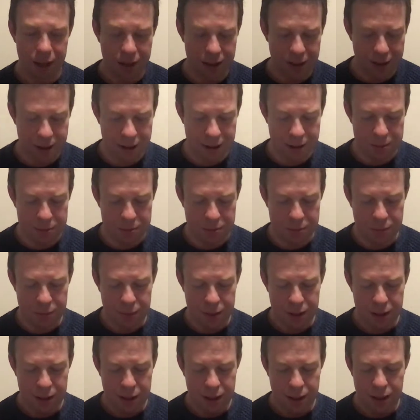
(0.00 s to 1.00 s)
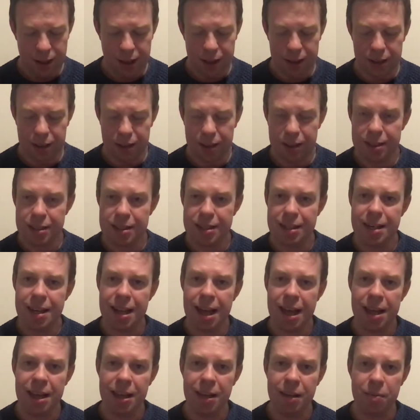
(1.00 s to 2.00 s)
um, and this
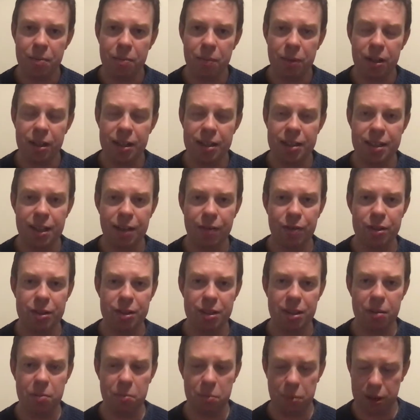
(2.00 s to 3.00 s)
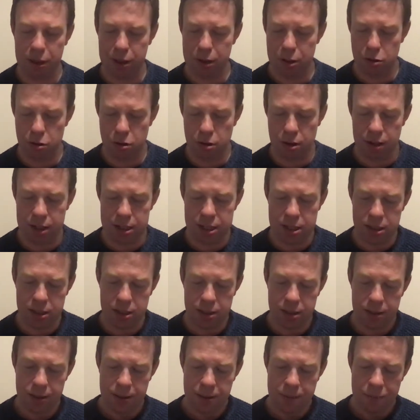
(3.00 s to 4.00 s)
name that is given to them by
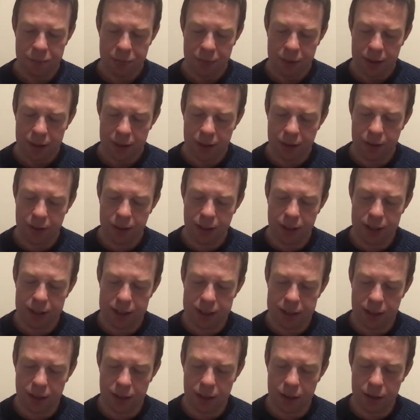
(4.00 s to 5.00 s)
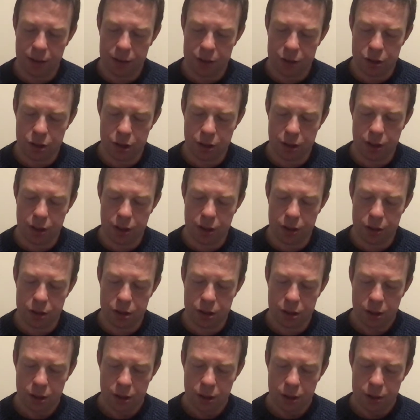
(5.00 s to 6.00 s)
Christ. The Thyatiran
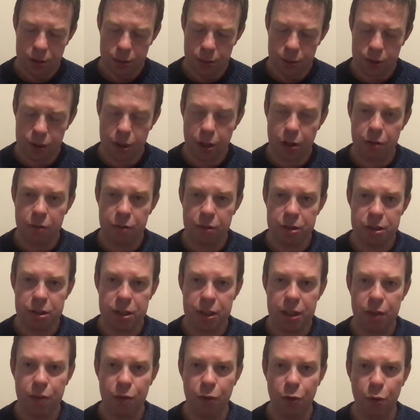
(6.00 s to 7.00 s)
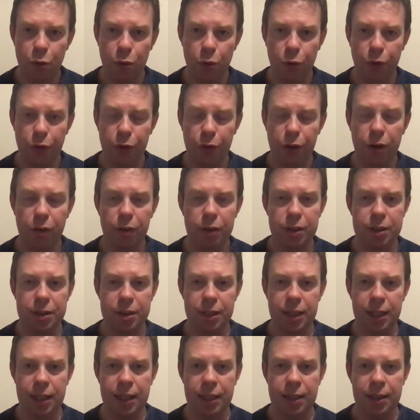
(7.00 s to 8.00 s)
church was going to receive
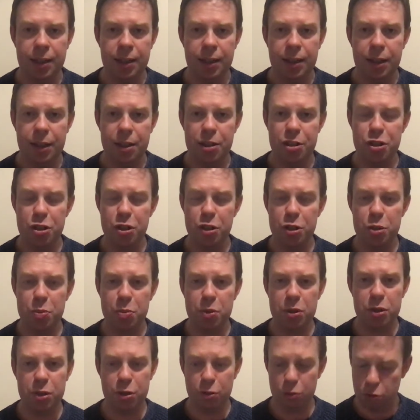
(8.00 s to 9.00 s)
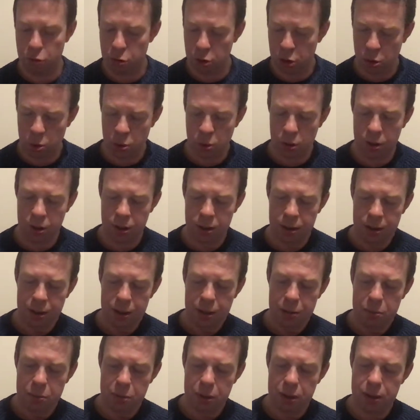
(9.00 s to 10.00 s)
authority in judgment and rule,
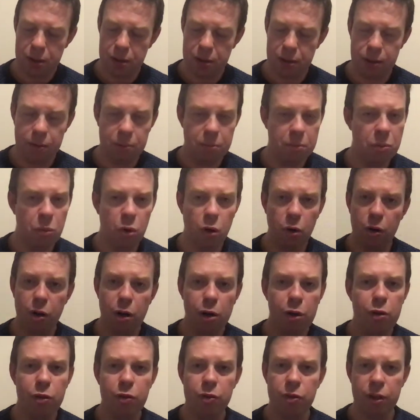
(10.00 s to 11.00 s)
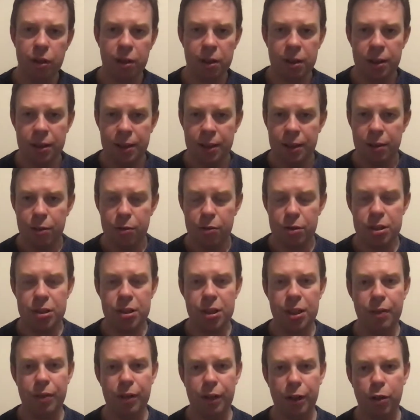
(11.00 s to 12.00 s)
but moreover,
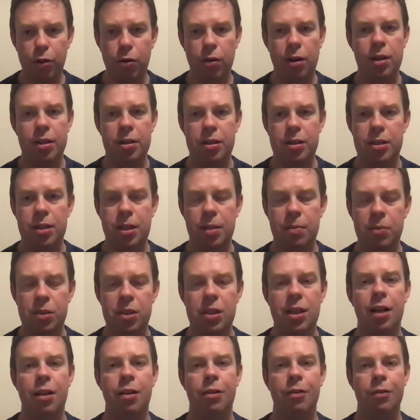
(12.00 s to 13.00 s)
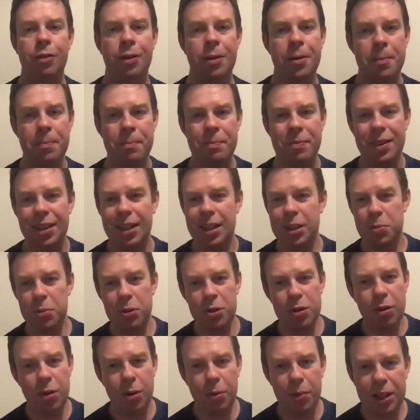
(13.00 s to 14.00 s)
receiving Christ Himself. I suppose
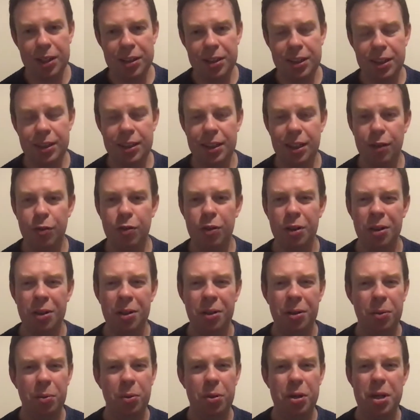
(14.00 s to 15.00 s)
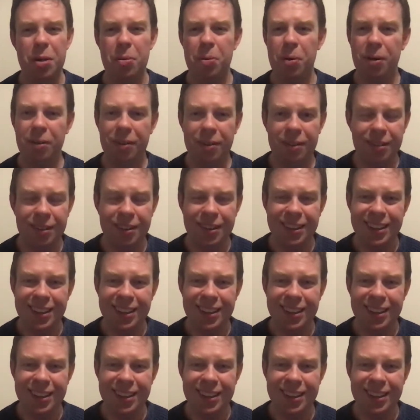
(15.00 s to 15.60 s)
you've got to ask yourself, what do you want?